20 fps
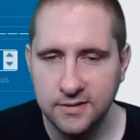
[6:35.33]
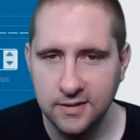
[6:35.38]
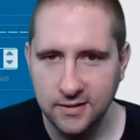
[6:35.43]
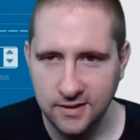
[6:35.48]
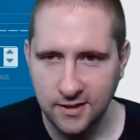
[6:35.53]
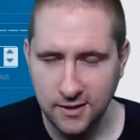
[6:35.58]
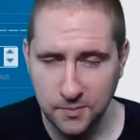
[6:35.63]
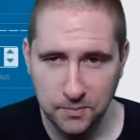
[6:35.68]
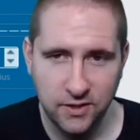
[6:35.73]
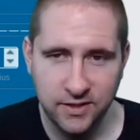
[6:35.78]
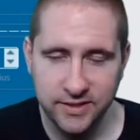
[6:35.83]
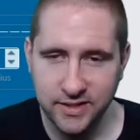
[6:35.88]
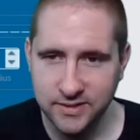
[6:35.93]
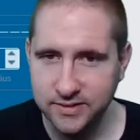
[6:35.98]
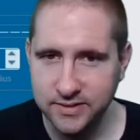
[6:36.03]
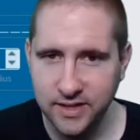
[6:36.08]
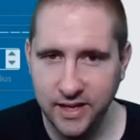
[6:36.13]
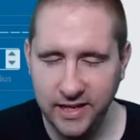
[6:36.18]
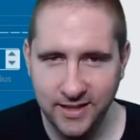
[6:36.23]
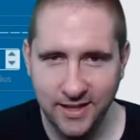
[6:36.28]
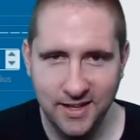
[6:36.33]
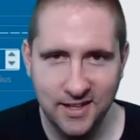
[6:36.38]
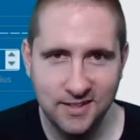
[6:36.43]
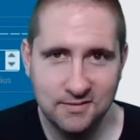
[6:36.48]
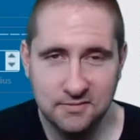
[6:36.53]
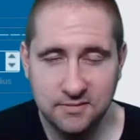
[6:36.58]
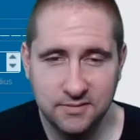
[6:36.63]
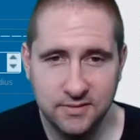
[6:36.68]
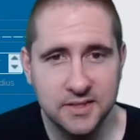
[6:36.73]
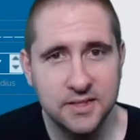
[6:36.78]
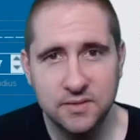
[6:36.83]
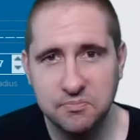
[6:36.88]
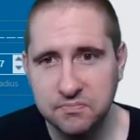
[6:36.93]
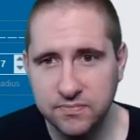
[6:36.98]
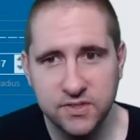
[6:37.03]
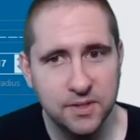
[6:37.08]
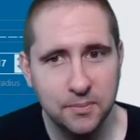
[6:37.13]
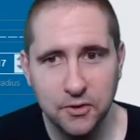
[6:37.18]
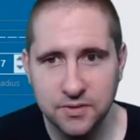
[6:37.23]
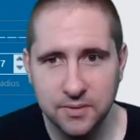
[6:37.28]
All that is to say that it's
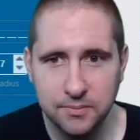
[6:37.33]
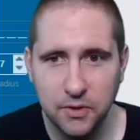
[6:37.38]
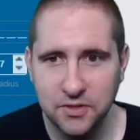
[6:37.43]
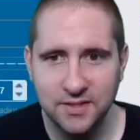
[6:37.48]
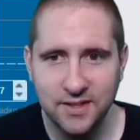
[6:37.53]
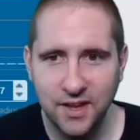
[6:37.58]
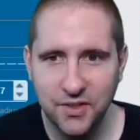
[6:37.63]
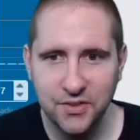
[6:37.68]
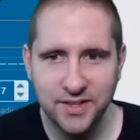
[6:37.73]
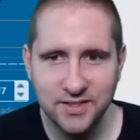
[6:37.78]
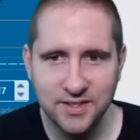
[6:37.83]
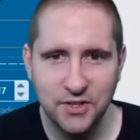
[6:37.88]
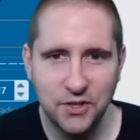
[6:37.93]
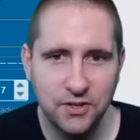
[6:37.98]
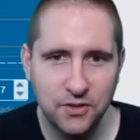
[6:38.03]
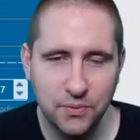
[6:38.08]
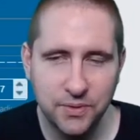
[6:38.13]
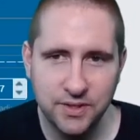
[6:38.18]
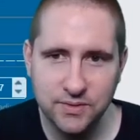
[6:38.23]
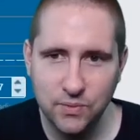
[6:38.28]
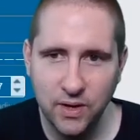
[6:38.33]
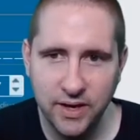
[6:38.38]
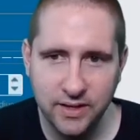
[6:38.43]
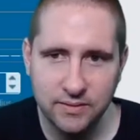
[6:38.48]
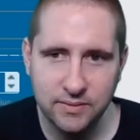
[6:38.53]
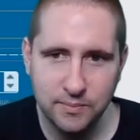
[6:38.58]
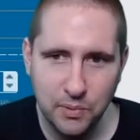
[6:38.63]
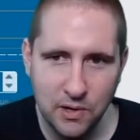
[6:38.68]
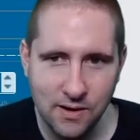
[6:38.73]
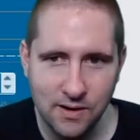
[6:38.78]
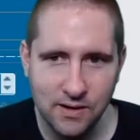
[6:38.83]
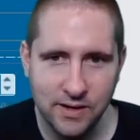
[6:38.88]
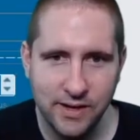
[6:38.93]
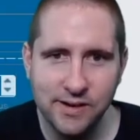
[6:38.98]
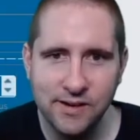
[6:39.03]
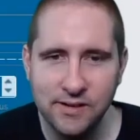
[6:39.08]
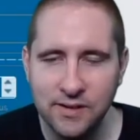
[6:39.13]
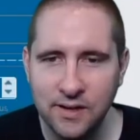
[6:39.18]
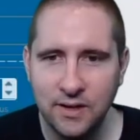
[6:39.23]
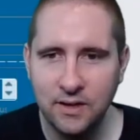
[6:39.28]
similar to most of the other things that you can do with this right bar
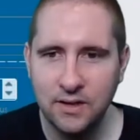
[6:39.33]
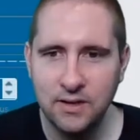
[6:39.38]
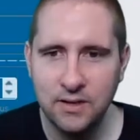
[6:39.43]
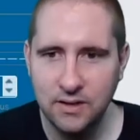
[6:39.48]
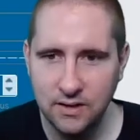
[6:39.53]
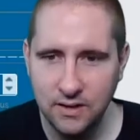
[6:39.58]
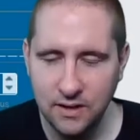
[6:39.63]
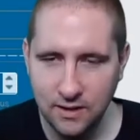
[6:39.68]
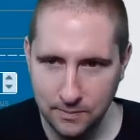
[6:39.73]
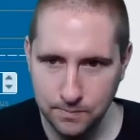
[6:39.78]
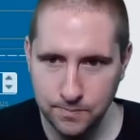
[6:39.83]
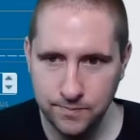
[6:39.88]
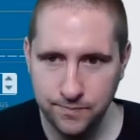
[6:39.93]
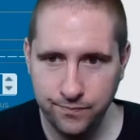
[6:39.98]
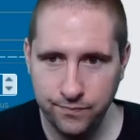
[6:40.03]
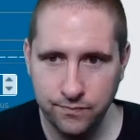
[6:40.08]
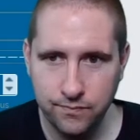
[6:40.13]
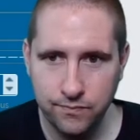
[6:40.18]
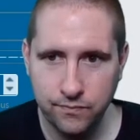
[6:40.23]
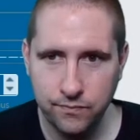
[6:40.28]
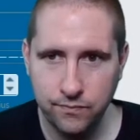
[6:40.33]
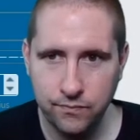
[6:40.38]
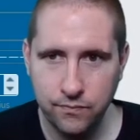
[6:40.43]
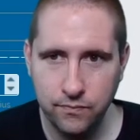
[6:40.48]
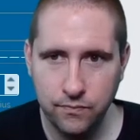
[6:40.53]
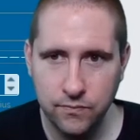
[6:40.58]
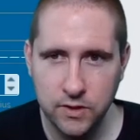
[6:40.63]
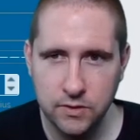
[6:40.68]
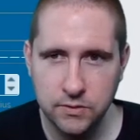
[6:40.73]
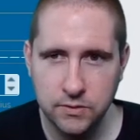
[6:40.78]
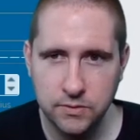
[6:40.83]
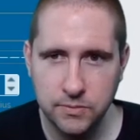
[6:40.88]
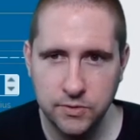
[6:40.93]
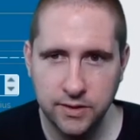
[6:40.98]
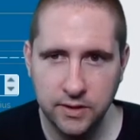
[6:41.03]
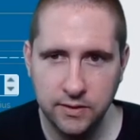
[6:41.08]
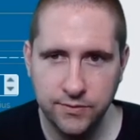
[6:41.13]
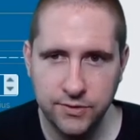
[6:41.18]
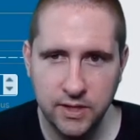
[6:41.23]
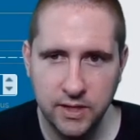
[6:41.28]
here. I'm trying to
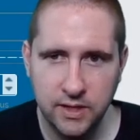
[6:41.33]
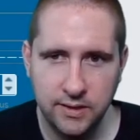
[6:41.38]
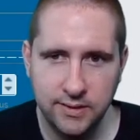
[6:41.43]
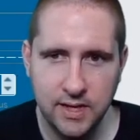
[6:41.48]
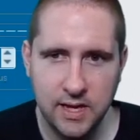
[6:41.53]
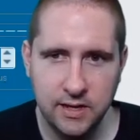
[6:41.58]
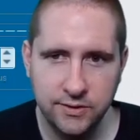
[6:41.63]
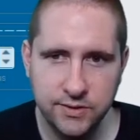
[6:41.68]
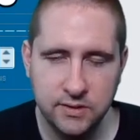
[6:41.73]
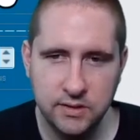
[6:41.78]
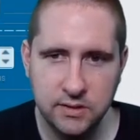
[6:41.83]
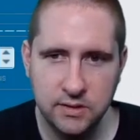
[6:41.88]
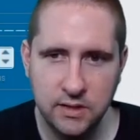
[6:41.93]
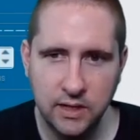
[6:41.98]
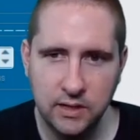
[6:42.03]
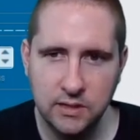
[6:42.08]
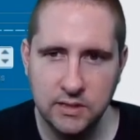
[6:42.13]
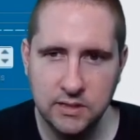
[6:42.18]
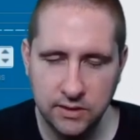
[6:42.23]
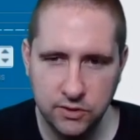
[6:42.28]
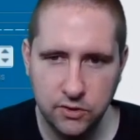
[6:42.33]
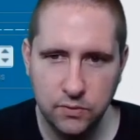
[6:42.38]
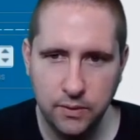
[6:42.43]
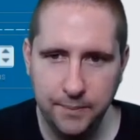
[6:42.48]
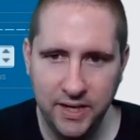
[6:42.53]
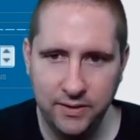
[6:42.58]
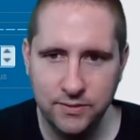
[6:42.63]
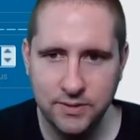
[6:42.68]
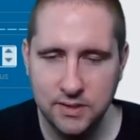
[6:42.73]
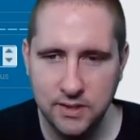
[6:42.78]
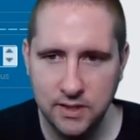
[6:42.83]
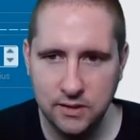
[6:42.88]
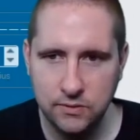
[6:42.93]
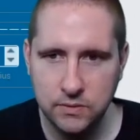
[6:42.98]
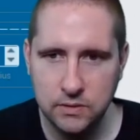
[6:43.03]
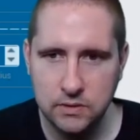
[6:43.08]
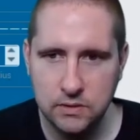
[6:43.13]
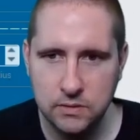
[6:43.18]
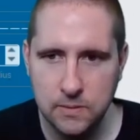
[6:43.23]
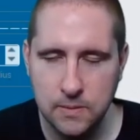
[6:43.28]
think if there's anything else that I could tell you about
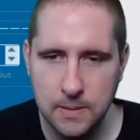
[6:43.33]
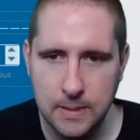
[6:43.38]
sounds.